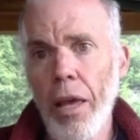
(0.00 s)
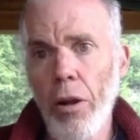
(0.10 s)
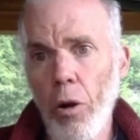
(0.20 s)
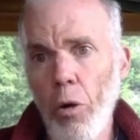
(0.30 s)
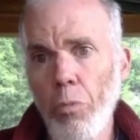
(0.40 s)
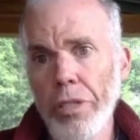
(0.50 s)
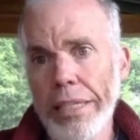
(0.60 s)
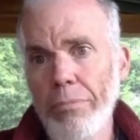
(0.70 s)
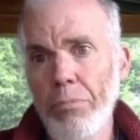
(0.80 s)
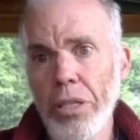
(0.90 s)
and hope we
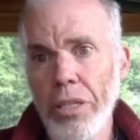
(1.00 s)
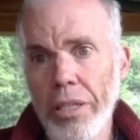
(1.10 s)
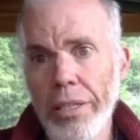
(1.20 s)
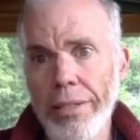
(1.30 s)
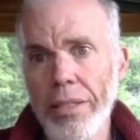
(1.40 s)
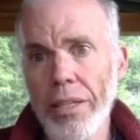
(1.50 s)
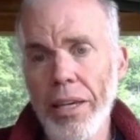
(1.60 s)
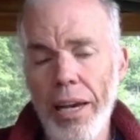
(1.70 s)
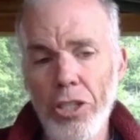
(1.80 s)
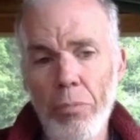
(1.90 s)
can begin to
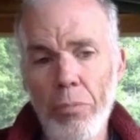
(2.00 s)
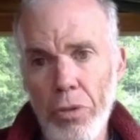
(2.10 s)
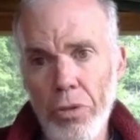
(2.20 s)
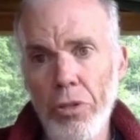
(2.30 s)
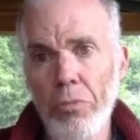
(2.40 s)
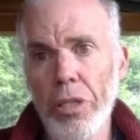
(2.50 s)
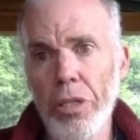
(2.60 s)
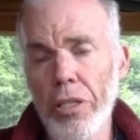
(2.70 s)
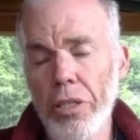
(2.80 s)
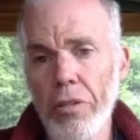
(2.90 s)
catch up a little
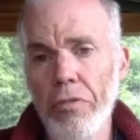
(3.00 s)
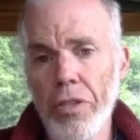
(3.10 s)
bit to the